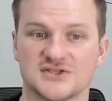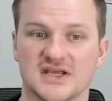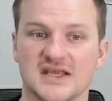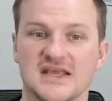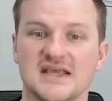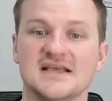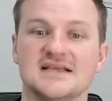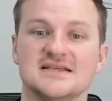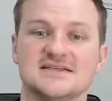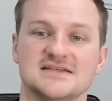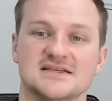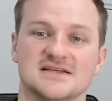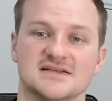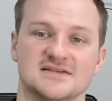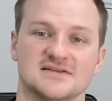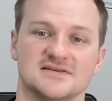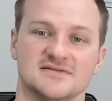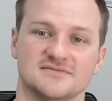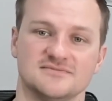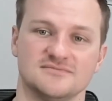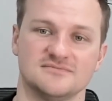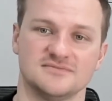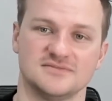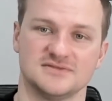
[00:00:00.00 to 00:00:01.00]
easier
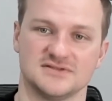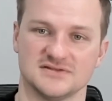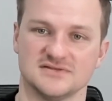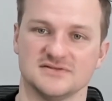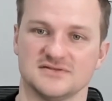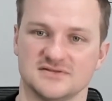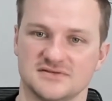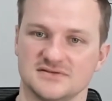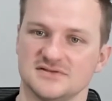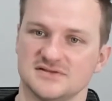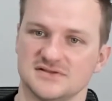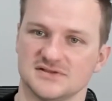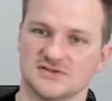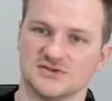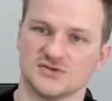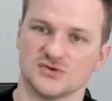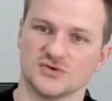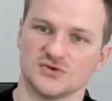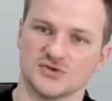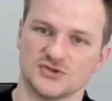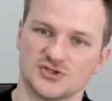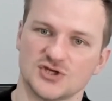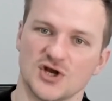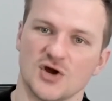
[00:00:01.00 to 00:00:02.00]
to
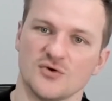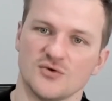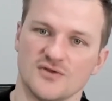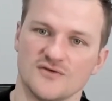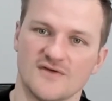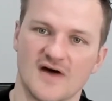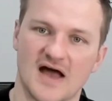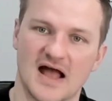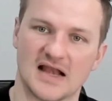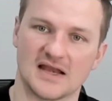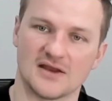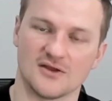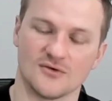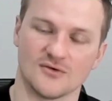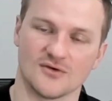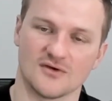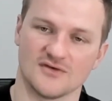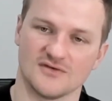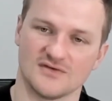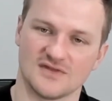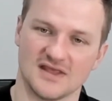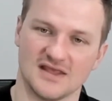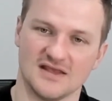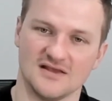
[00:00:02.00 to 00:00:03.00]
sort of show the value,
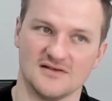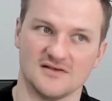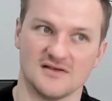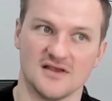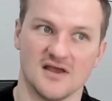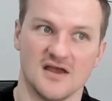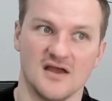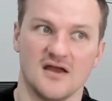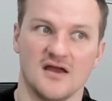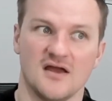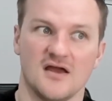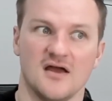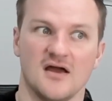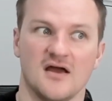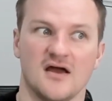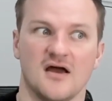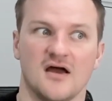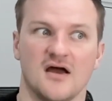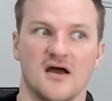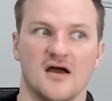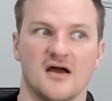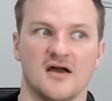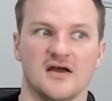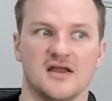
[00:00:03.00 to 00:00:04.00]
because these
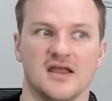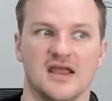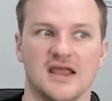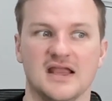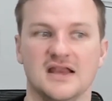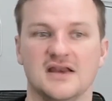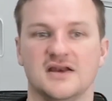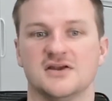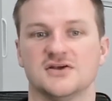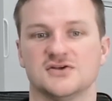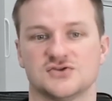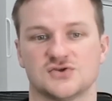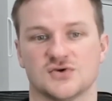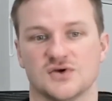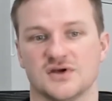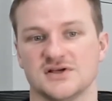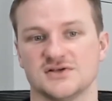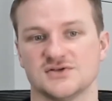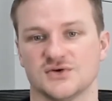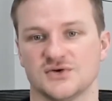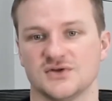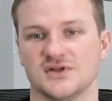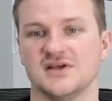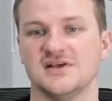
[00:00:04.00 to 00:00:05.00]

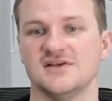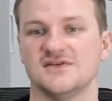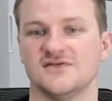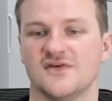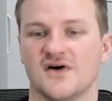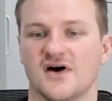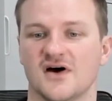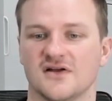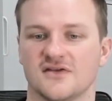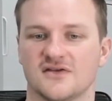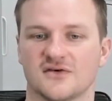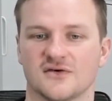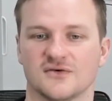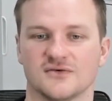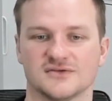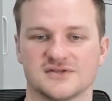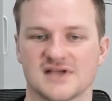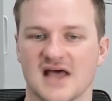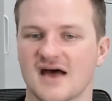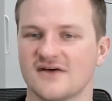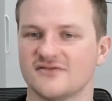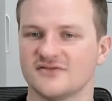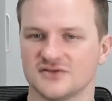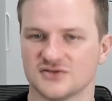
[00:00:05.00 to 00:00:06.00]
industries or these verticals
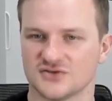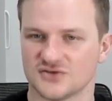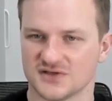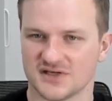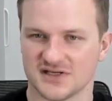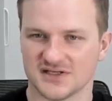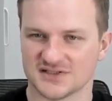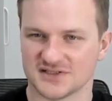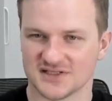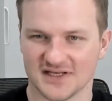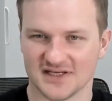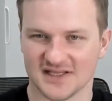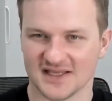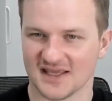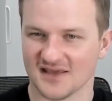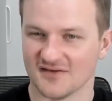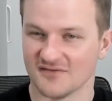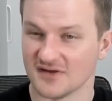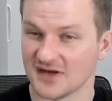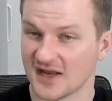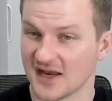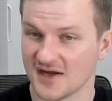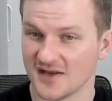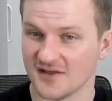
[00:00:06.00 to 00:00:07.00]
haven't traditionally
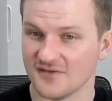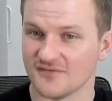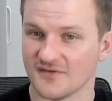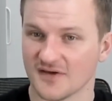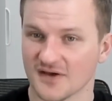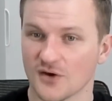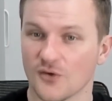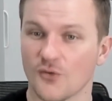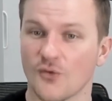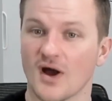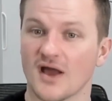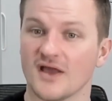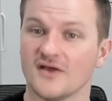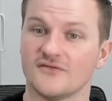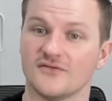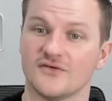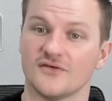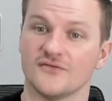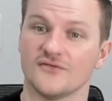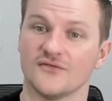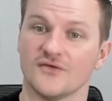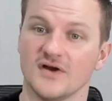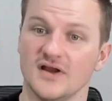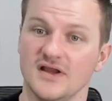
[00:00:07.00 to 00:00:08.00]
given anything away for
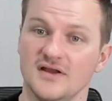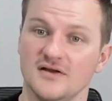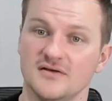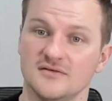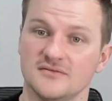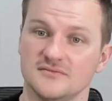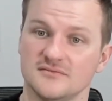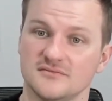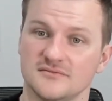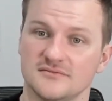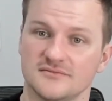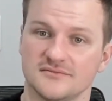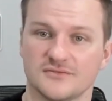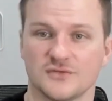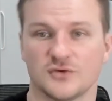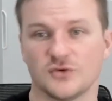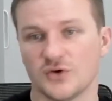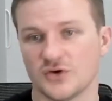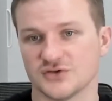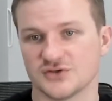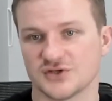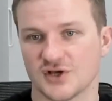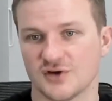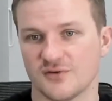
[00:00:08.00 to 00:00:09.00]
free, or
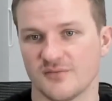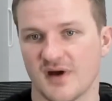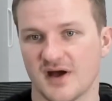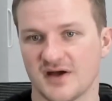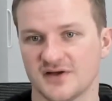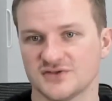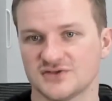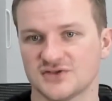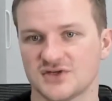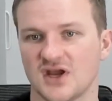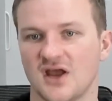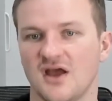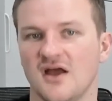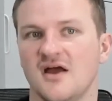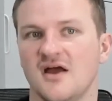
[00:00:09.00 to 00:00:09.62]
not so much.